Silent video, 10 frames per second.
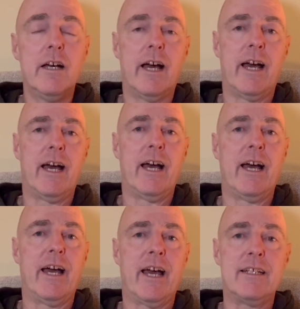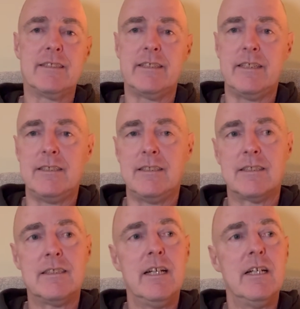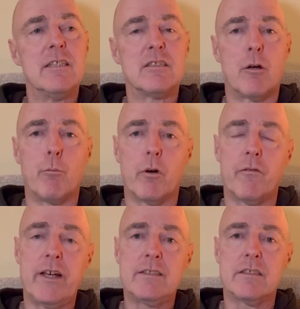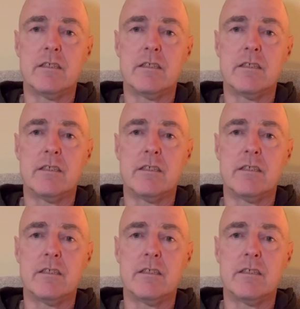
as is some professor